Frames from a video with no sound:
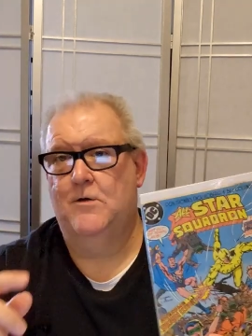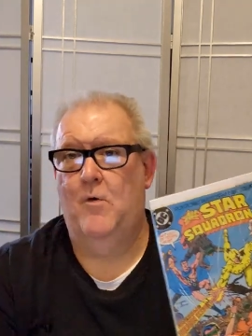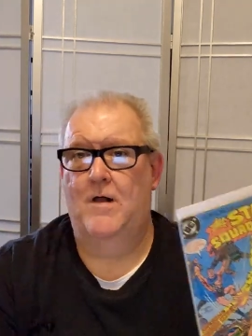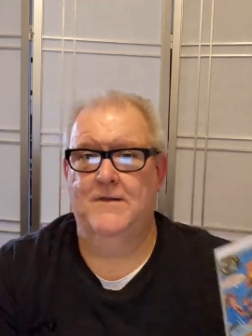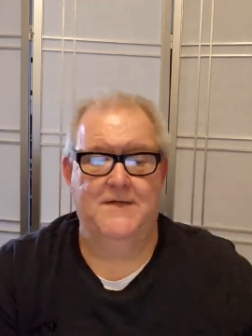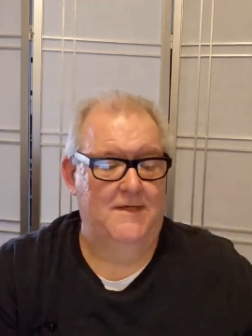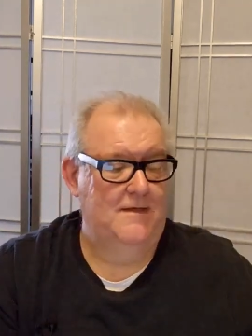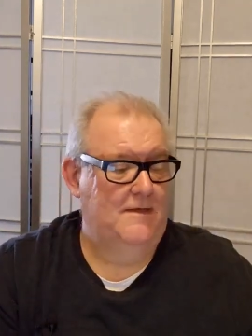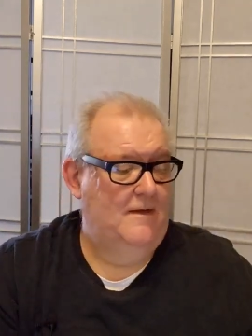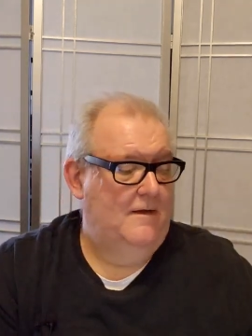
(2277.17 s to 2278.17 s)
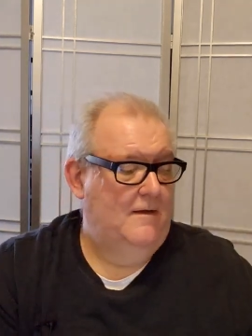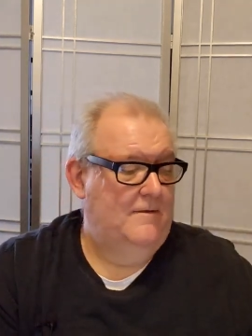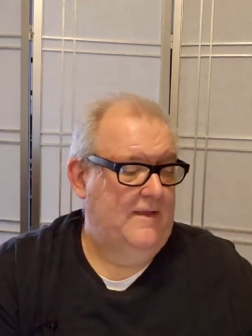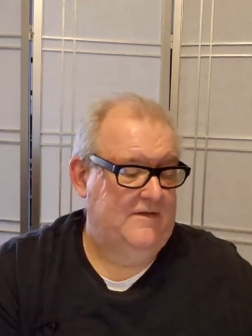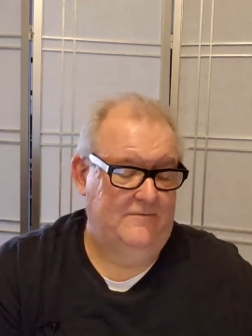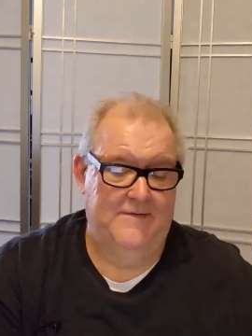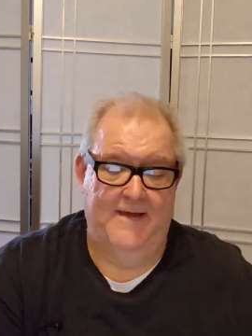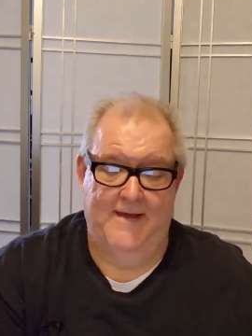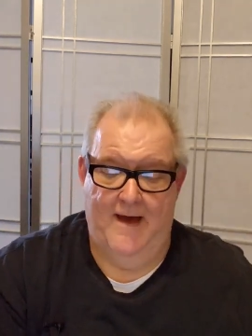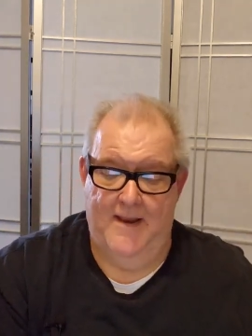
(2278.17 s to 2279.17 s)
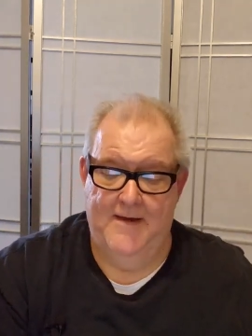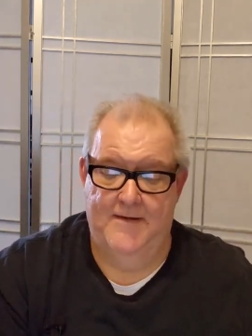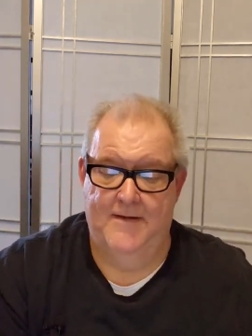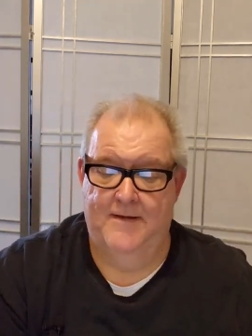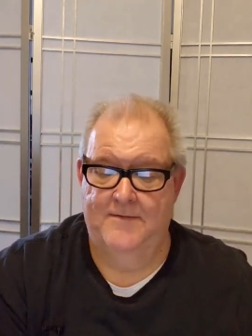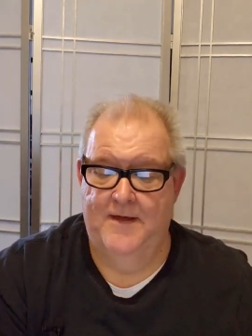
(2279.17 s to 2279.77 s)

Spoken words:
to quality. That's when they got it. And